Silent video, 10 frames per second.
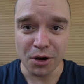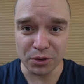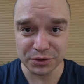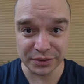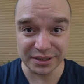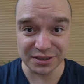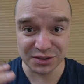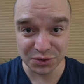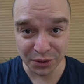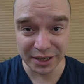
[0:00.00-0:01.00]
Also, the
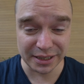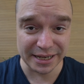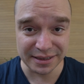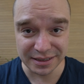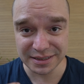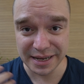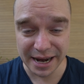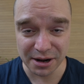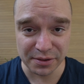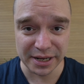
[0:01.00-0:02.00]
soil in this
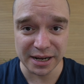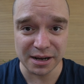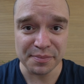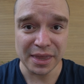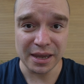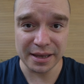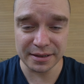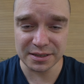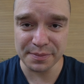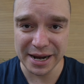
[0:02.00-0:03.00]
area, in
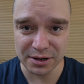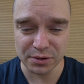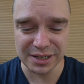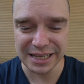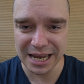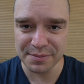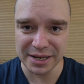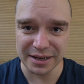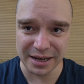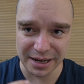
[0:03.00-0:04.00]
this
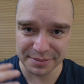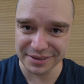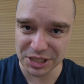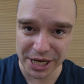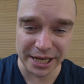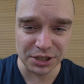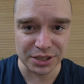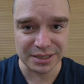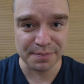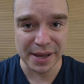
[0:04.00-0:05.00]
microclimate,
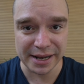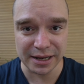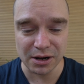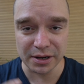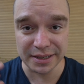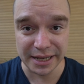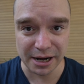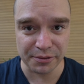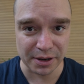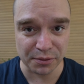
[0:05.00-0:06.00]
changes depending on the
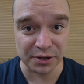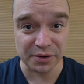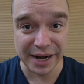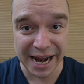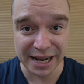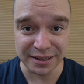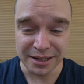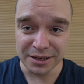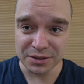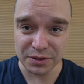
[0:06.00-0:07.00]
area where you're at.
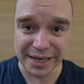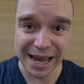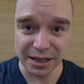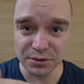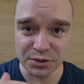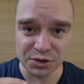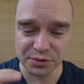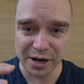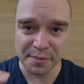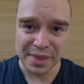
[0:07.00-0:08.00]
So
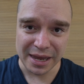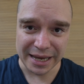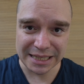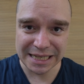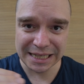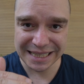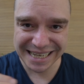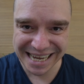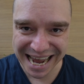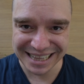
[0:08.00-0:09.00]
Lustra is kind of
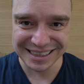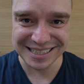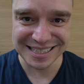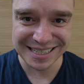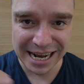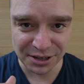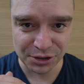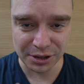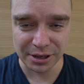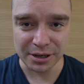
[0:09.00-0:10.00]
like at the
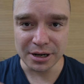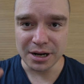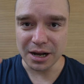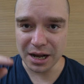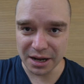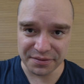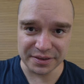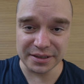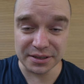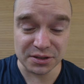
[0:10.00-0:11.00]
center
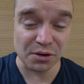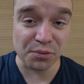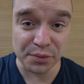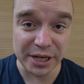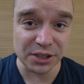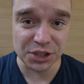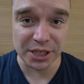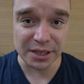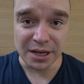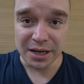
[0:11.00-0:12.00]
of this
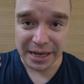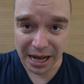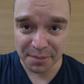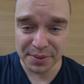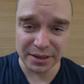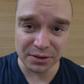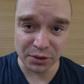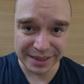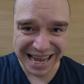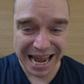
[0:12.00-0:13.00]
region. Up in the
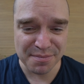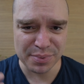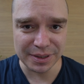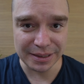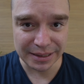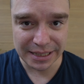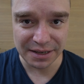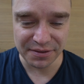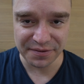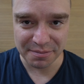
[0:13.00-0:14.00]
north, I
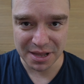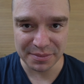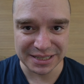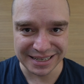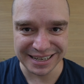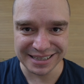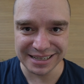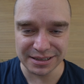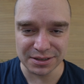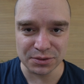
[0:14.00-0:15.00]
believe, if I'm not mistaken,
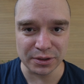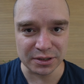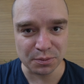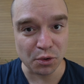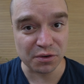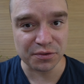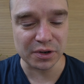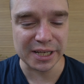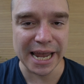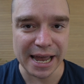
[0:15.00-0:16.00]
that the soil is more
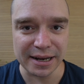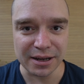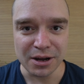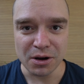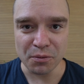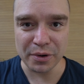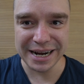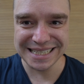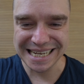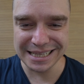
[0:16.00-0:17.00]
volcanic,
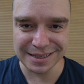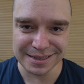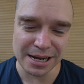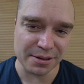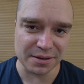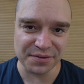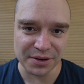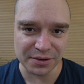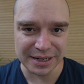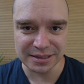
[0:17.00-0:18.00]
whereas in the south of
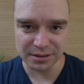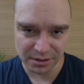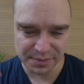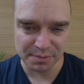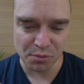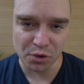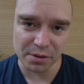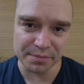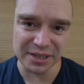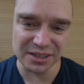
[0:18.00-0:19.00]
here, it's a little bit
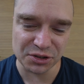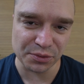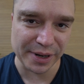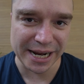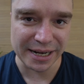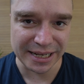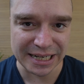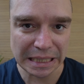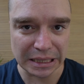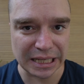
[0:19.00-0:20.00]
more
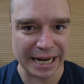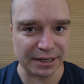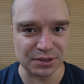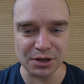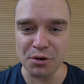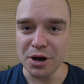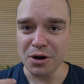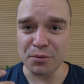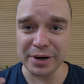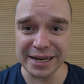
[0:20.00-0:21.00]
Mediterranean-like. So
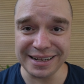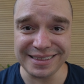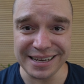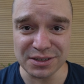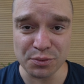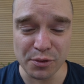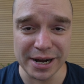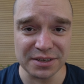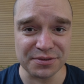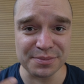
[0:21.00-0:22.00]
we're gonna taste
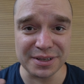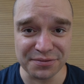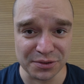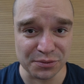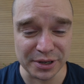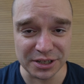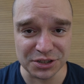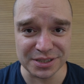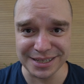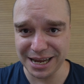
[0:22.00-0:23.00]
wines from different
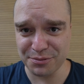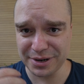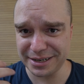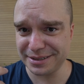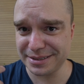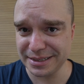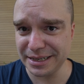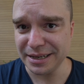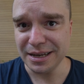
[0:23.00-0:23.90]
regions and we're gonna see